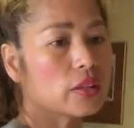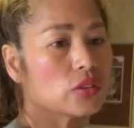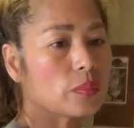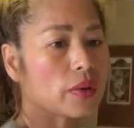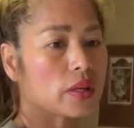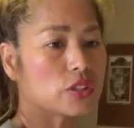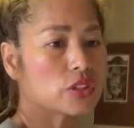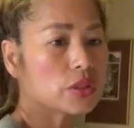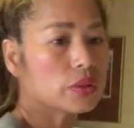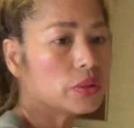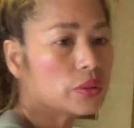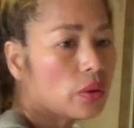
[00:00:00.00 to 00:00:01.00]
so I'm going to show
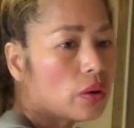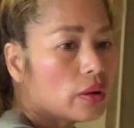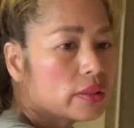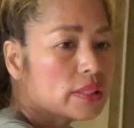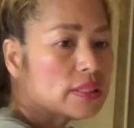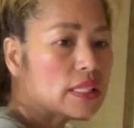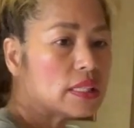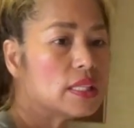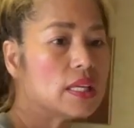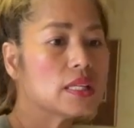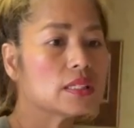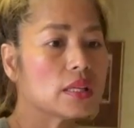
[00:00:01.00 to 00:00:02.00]
you all the
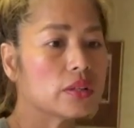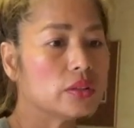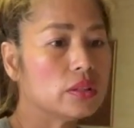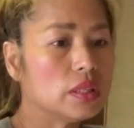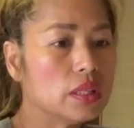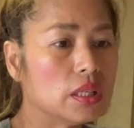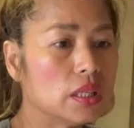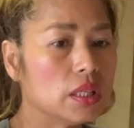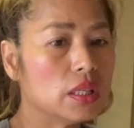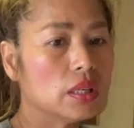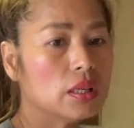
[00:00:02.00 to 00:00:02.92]
techniques that you need.